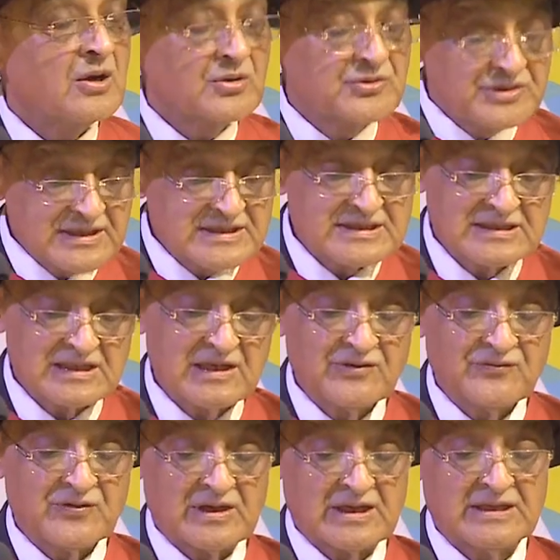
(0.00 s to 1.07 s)
On this
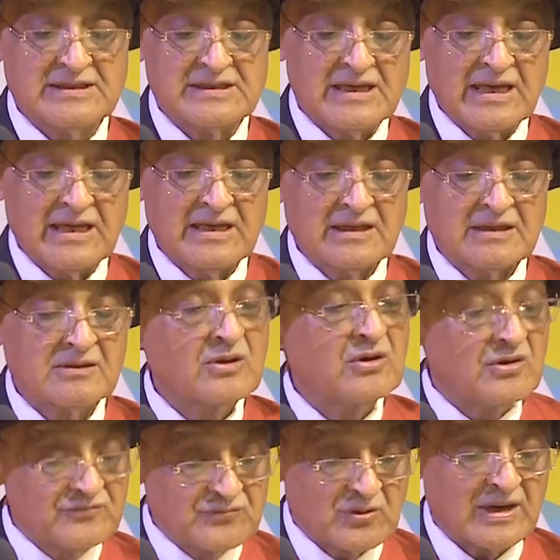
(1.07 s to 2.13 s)
significant day
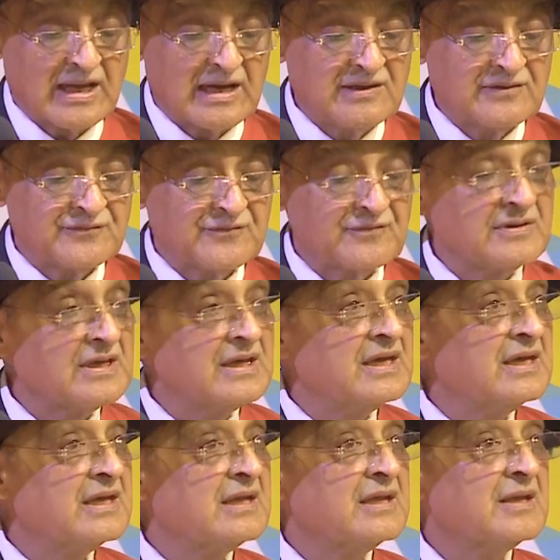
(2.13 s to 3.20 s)
of your life,
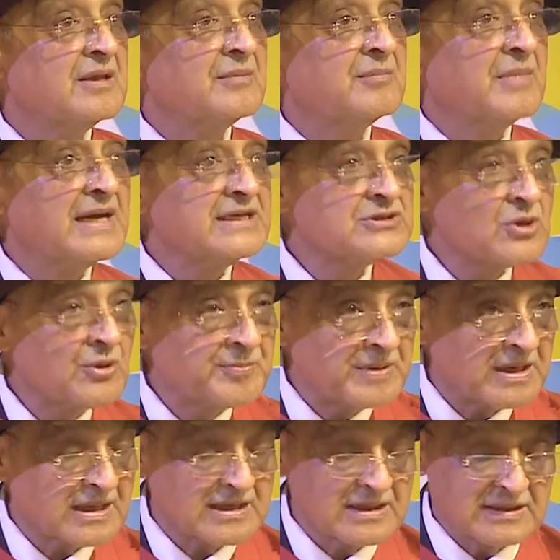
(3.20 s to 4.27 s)
my
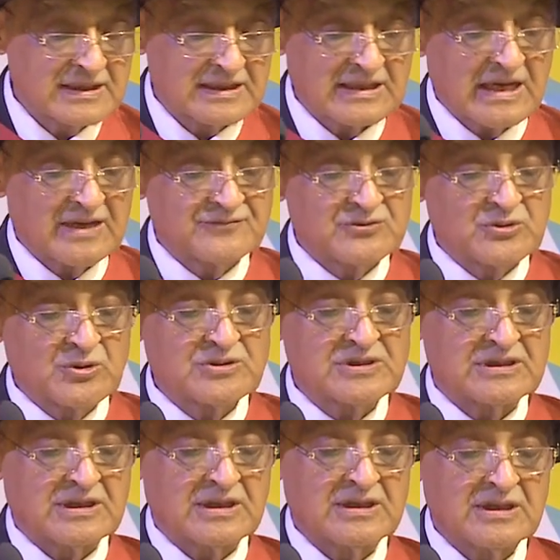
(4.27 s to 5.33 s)
topic that I have
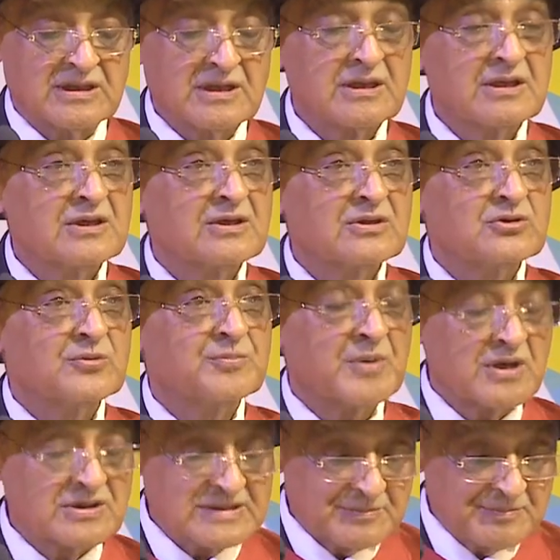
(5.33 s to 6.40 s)
chosen to
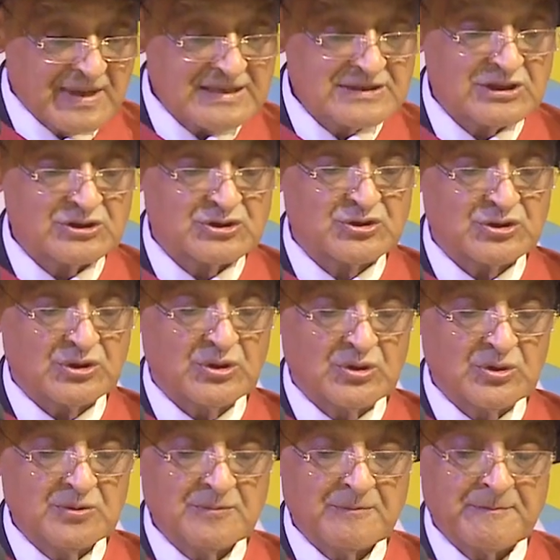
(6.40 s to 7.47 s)
pass a message to
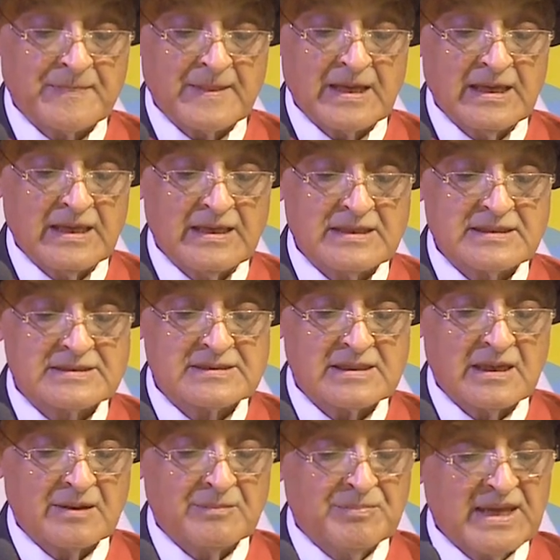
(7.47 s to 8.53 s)
you is
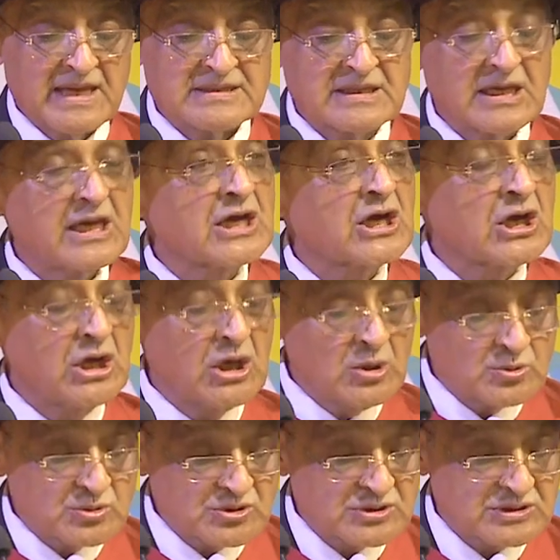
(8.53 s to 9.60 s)
there's a
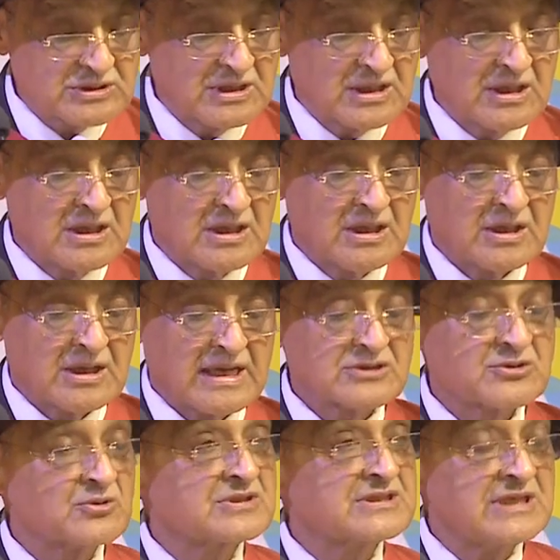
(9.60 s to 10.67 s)
close
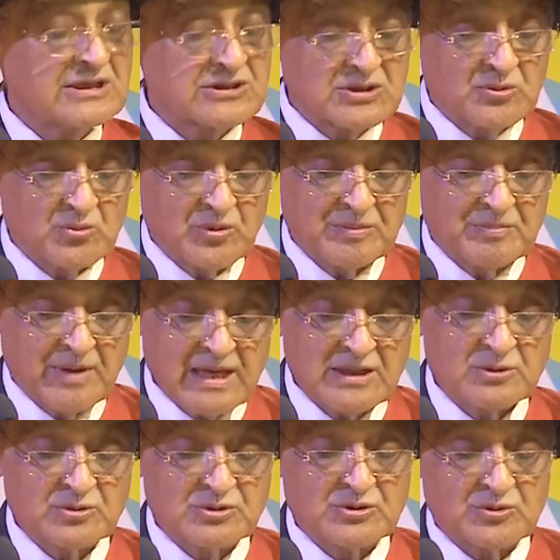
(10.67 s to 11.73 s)
association with my
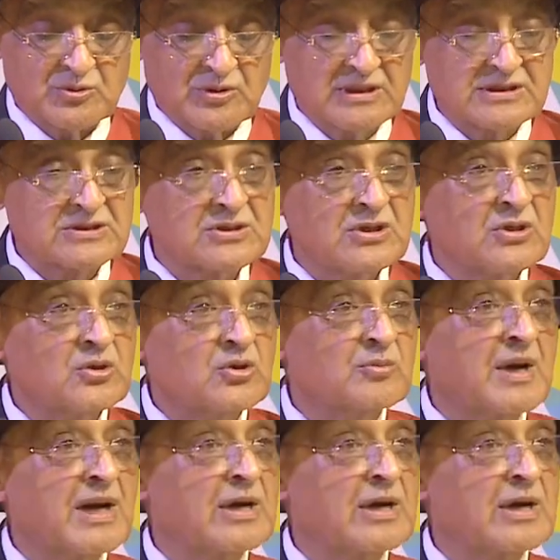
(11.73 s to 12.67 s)
good students, whom